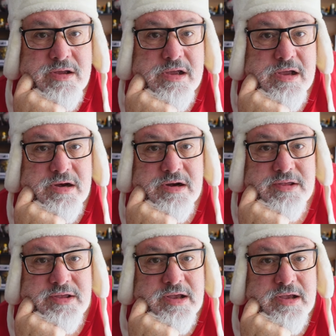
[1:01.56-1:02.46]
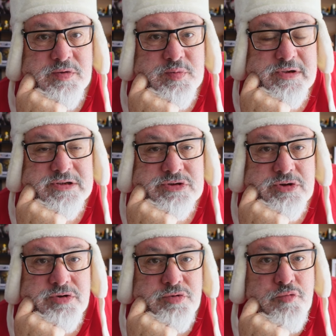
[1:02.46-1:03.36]
And I think it gives me a
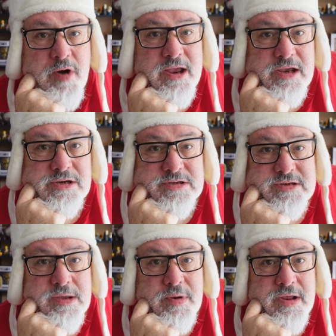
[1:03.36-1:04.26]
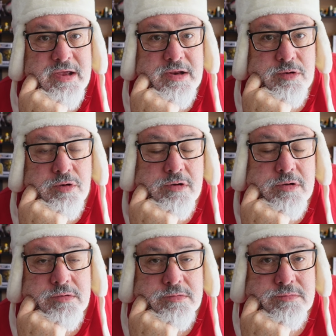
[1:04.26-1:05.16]
certain rakish, debonair
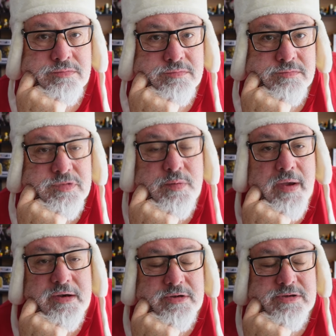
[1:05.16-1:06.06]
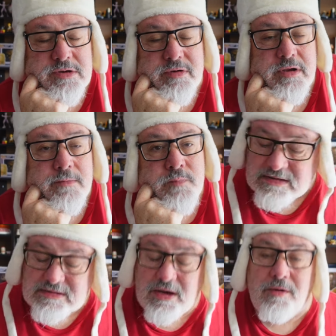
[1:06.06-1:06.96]
look. You may disagree.
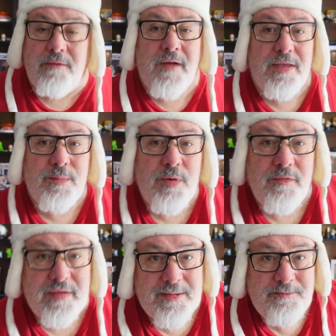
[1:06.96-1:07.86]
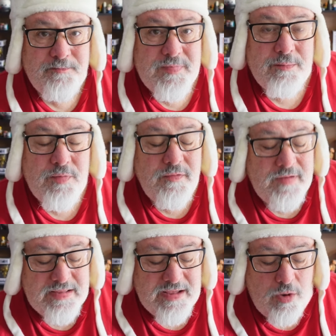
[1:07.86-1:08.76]
So I found the movie. The
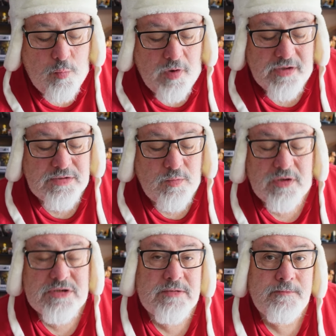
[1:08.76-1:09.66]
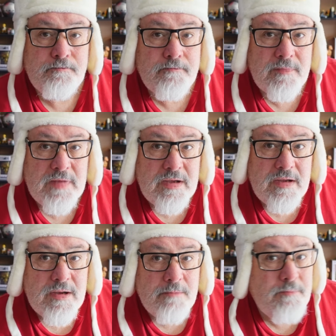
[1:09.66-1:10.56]
movie that I wanted to watch.
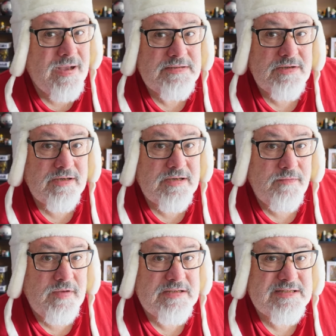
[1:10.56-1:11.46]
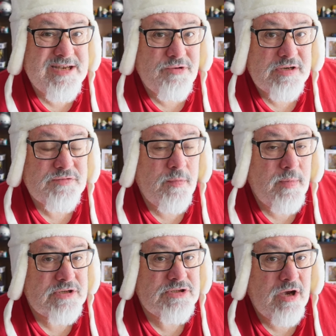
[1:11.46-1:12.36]
Based on a TV series from
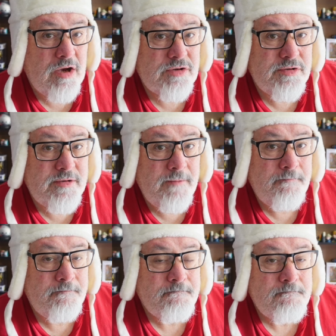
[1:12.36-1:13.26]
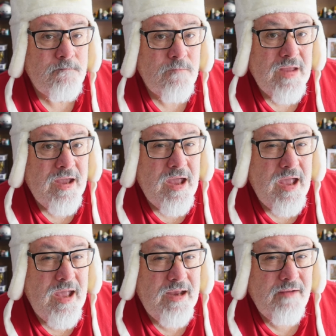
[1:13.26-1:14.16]
my childhood.
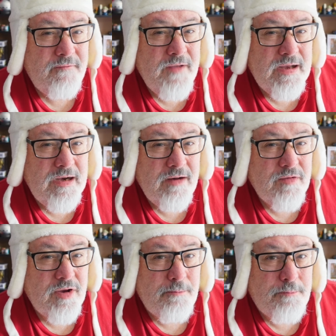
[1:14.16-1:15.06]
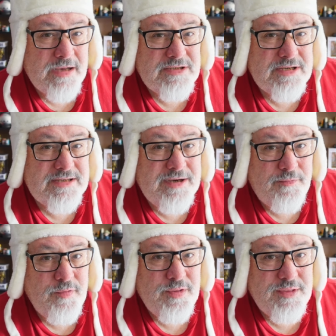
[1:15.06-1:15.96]
And I found out I've got a bunch of
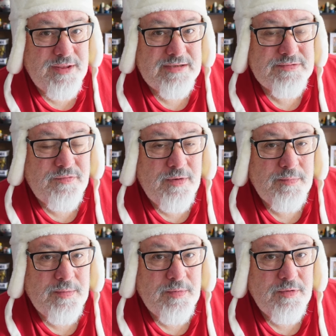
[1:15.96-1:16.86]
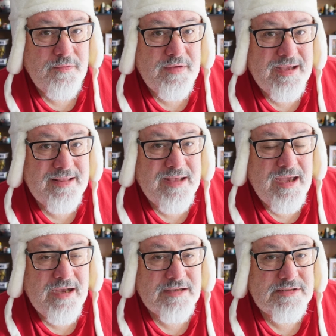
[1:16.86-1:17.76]
different things from the movie in the
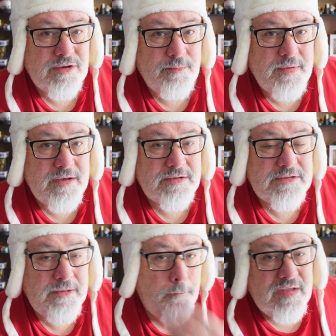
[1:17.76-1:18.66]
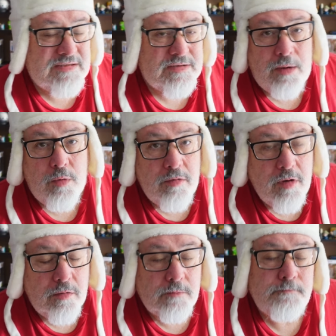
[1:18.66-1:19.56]
household because that's how I
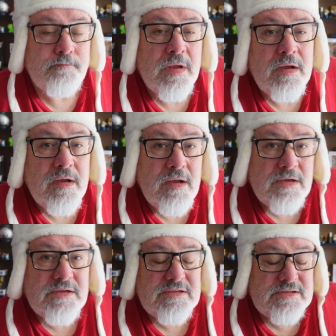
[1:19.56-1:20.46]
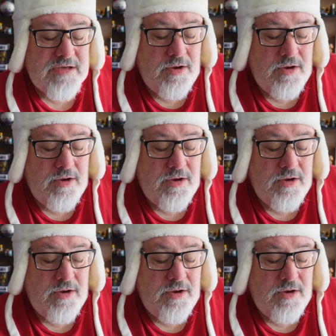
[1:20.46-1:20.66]
roll. So